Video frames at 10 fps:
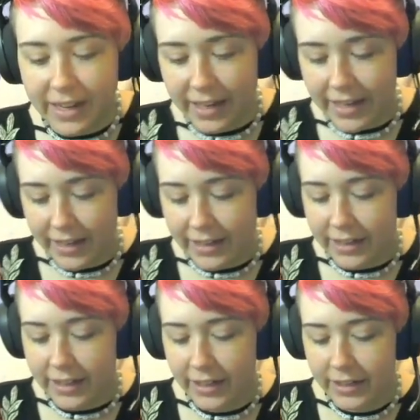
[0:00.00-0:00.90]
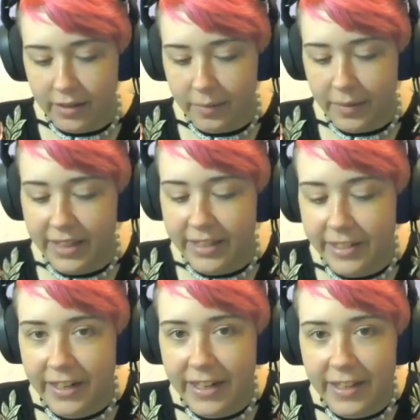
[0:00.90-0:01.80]
here, put the
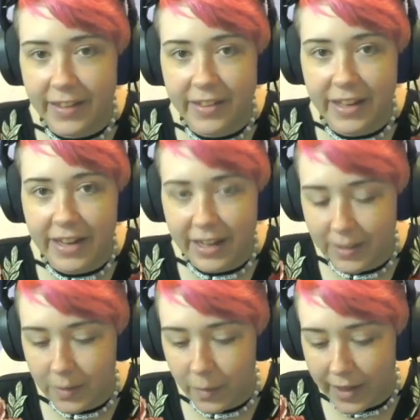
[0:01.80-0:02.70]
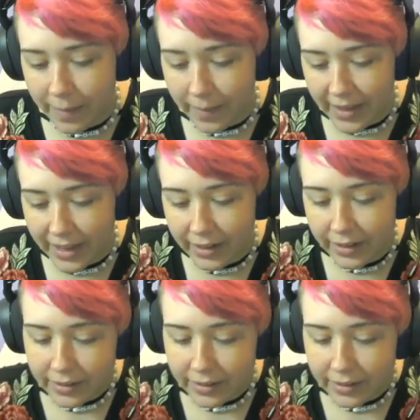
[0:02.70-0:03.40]
string through the next white bead.